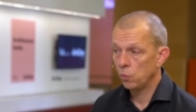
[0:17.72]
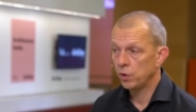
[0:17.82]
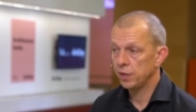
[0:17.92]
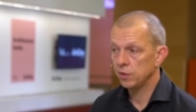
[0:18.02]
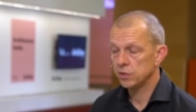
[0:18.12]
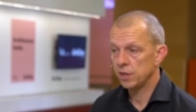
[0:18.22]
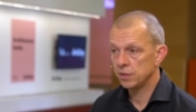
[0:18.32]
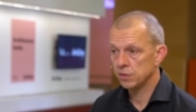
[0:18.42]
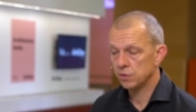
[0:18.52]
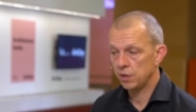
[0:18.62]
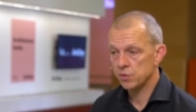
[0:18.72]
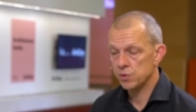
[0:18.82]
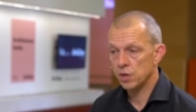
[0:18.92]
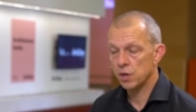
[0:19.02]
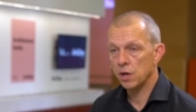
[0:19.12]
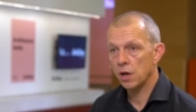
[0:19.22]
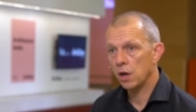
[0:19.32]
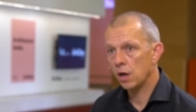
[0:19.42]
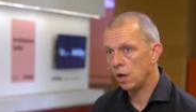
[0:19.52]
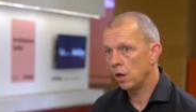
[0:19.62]
One is that there's
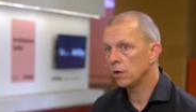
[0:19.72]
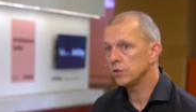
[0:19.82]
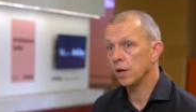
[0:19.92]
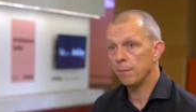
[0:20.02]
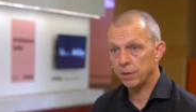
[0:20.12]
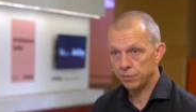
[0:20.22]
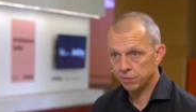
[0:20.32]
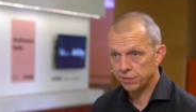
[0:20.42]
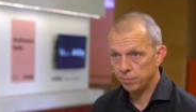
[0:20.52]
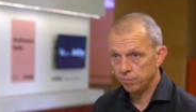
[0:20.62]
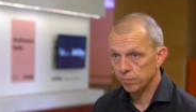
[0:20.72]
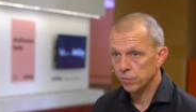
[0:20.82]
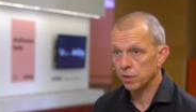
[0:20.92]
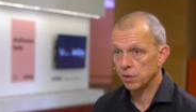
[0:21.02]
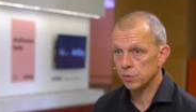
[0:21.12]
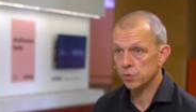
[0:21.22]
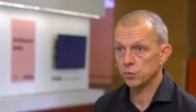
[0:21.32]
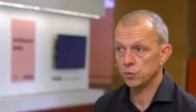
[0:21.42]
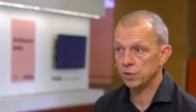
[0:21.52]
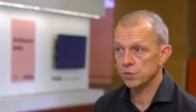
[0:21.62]
a, a large amount of them. Uh,
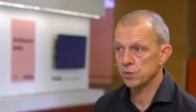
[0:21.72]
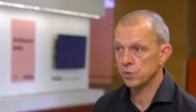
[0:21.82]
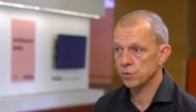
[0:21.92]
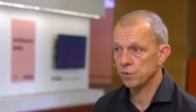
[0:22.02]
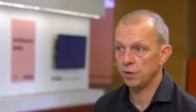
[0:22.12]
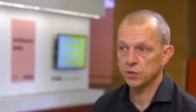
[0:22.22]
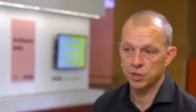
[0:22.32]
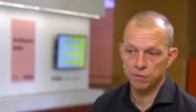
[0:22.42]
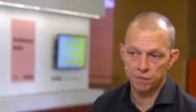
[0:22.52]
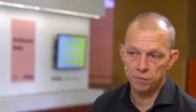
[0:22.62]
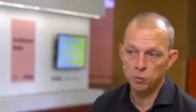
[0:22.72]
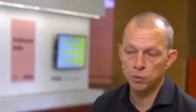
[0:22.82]
so there's, there's instead of a few